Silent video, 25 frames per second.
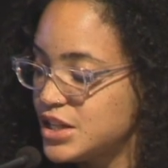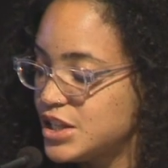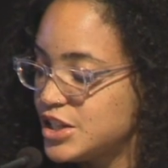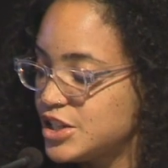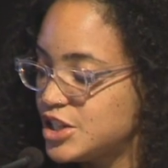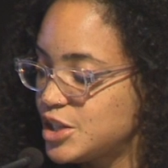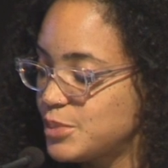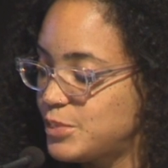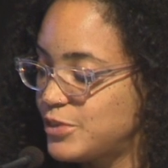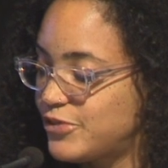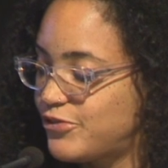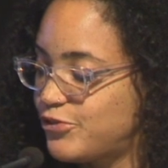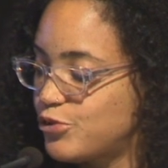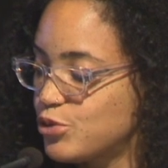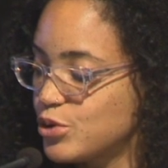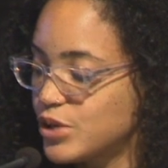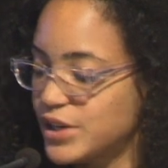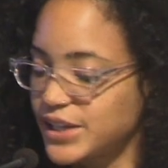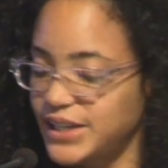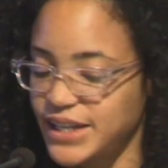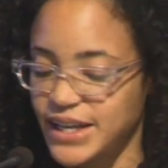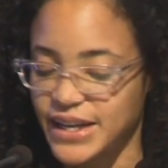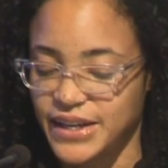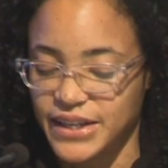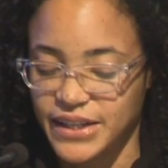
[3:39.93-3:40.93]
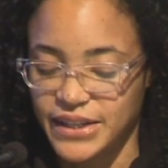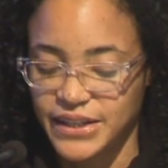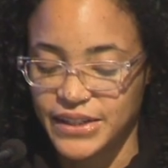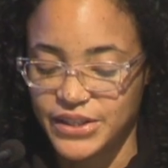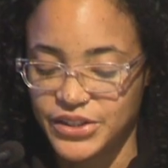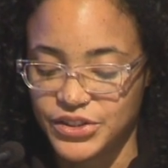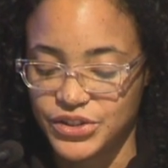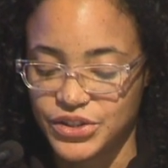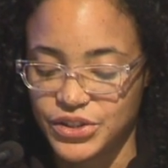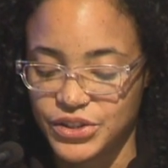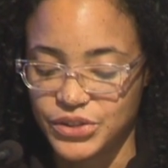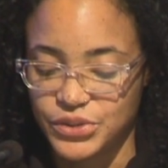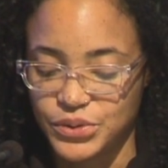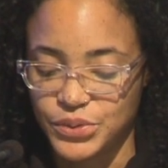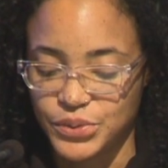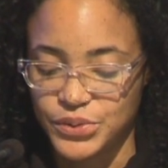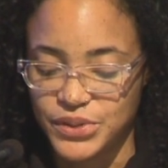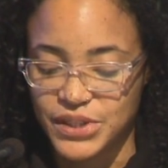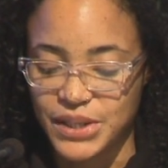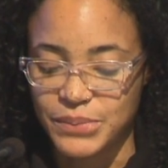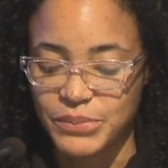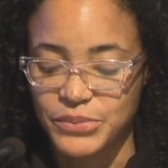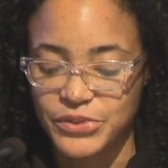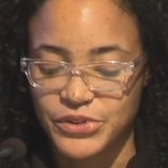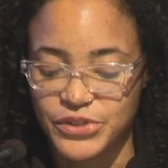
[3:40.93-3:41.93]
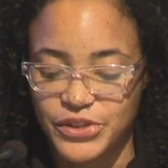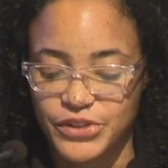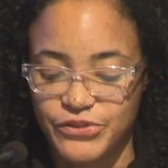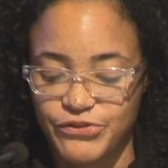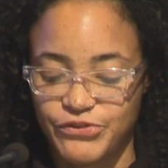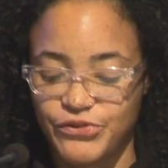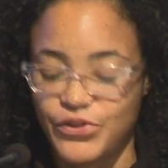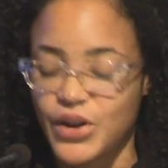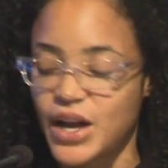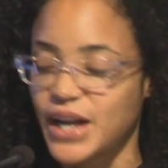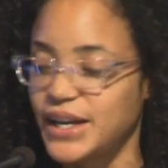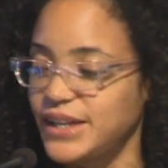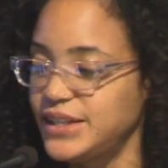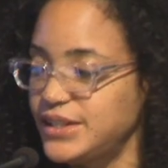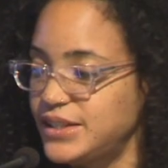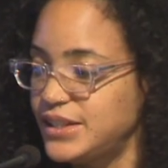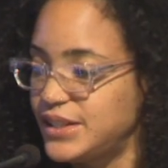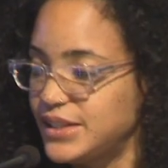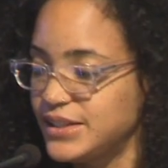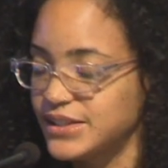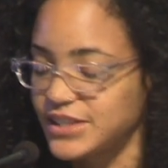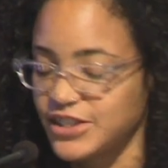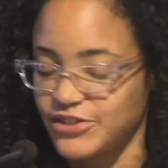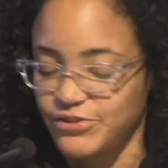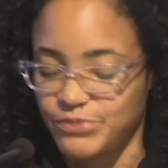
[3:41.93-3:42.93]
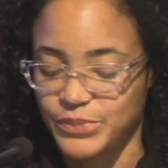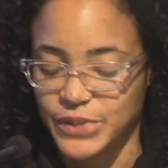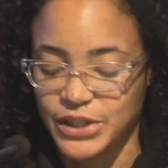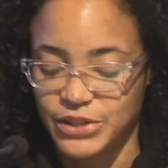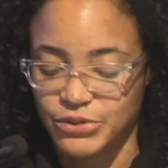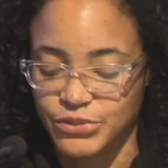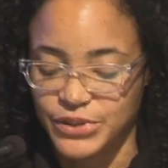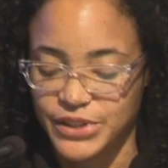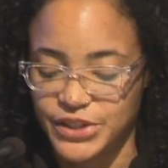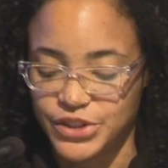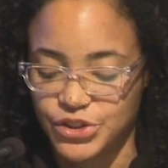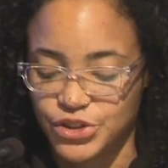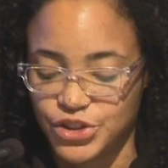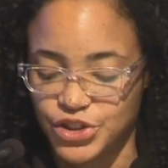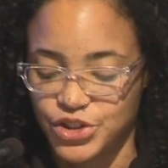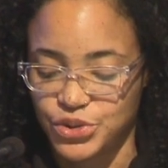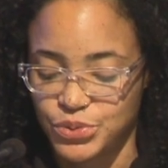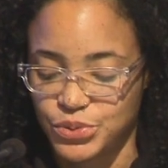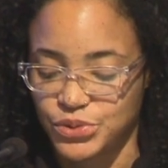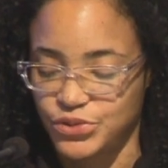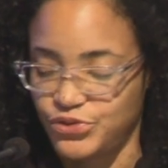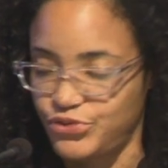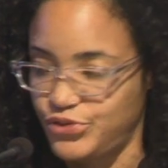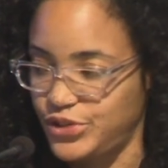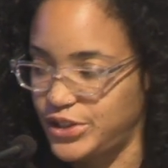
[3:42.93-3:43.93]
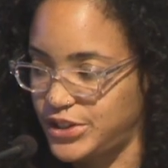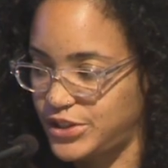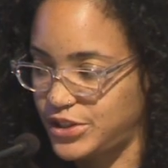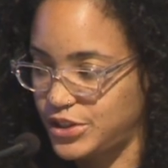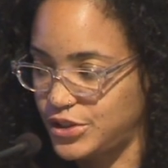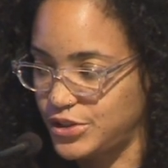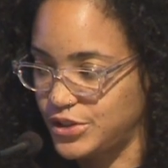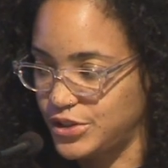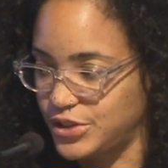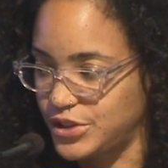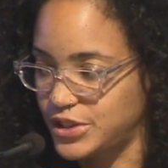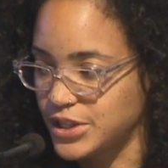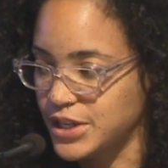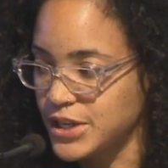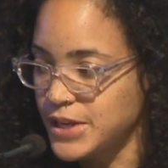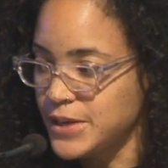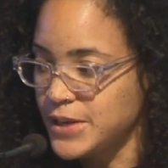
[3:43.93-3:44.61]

So, before getting into some of the findings of my research with visitors,